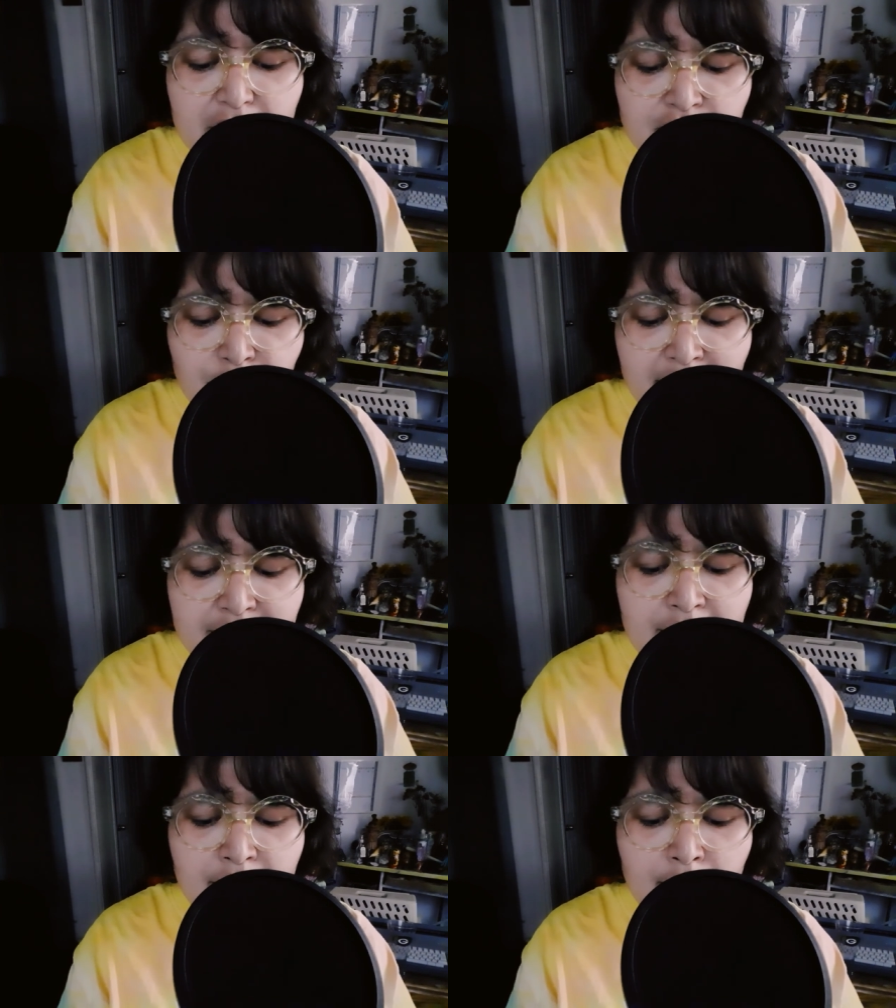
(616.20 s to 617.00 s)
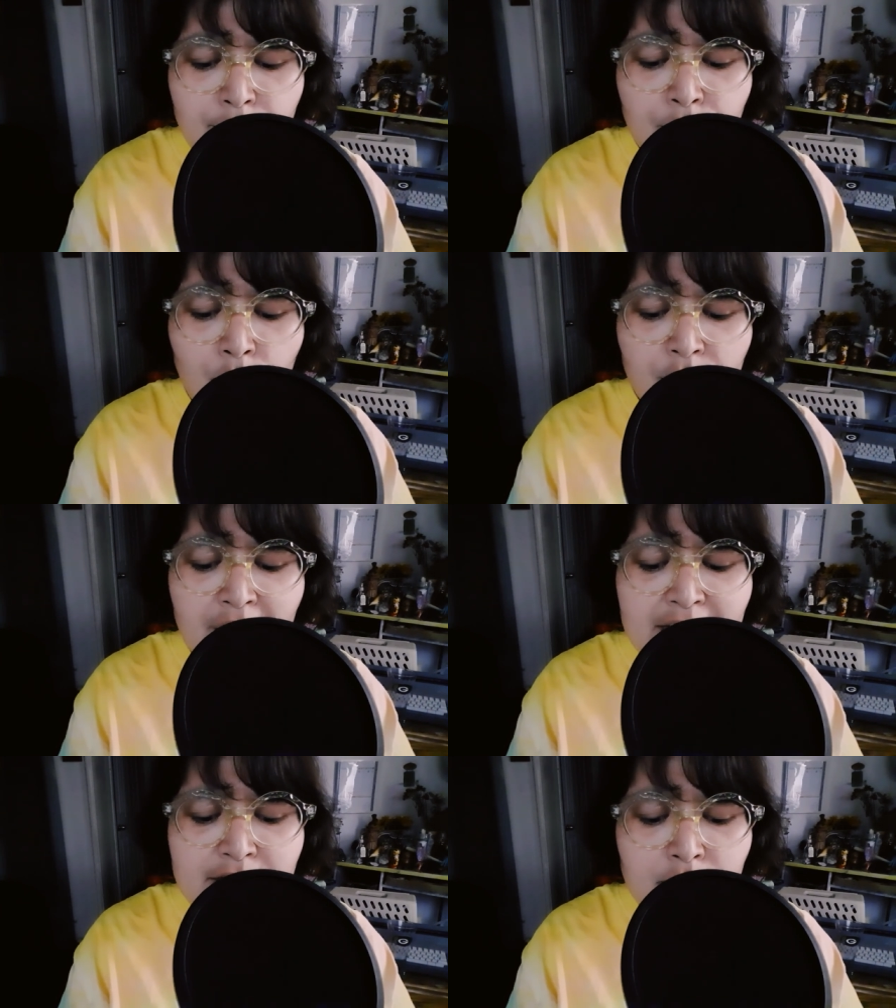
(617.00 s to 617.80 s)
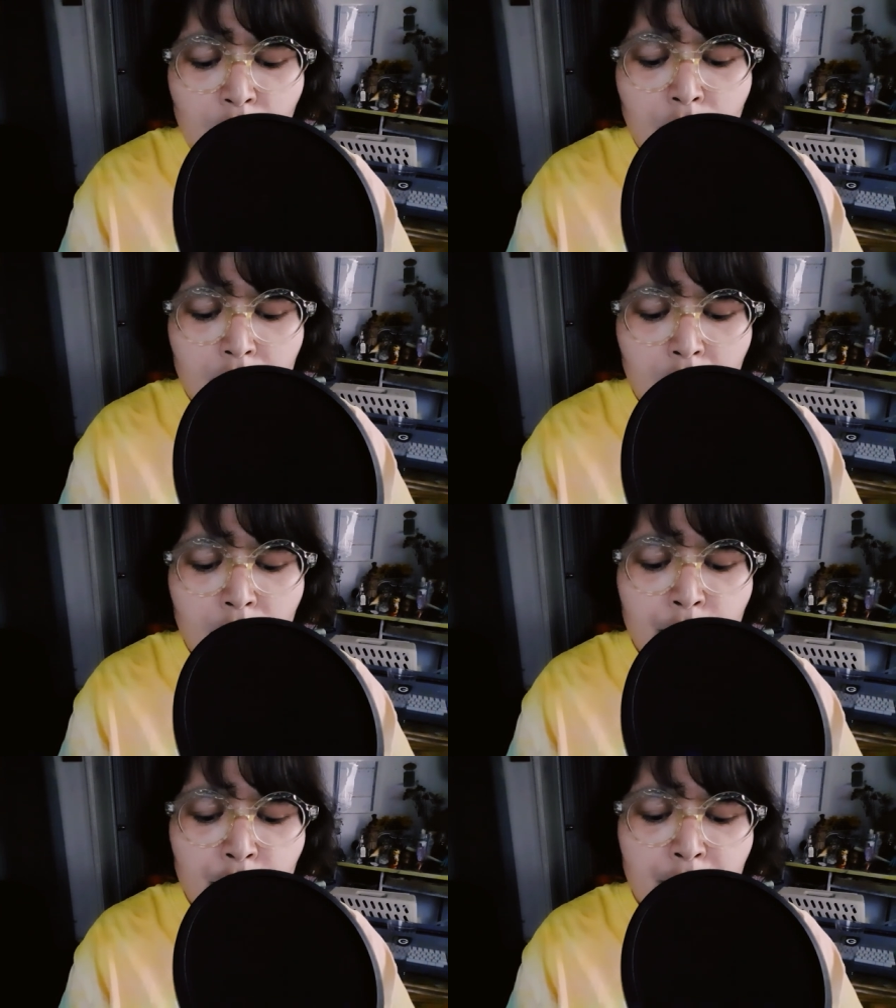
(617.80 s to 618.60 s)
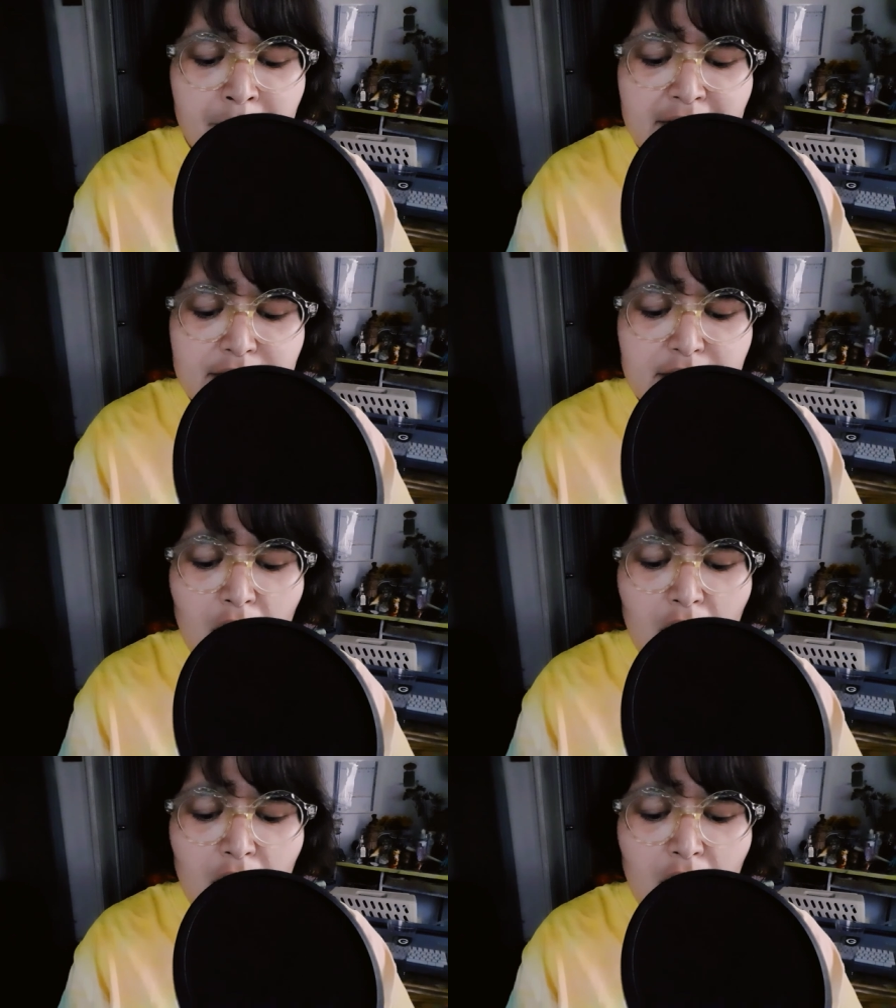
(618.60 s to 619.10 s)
Strengthen therefore thy soul, O Hermes.